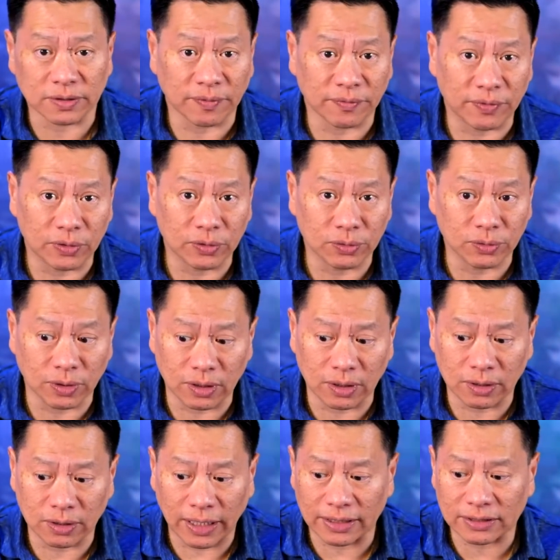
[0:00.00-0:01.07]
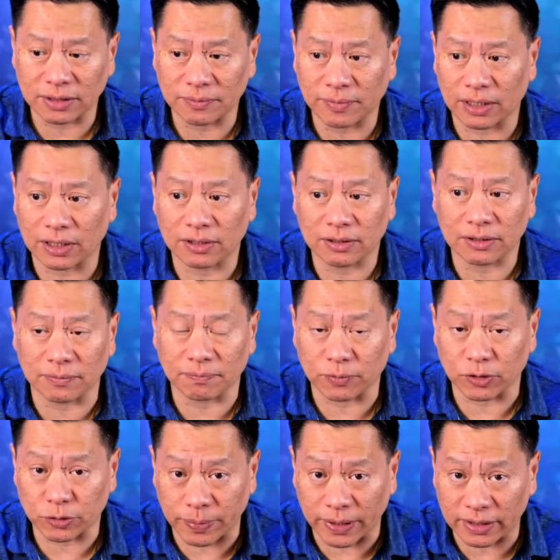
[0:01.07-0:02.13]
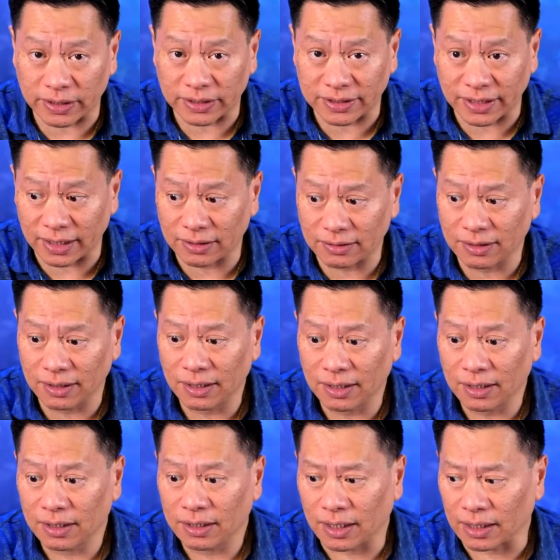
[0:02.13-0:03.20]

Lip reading: Some of you who are asking about it, the Prosperity Zen,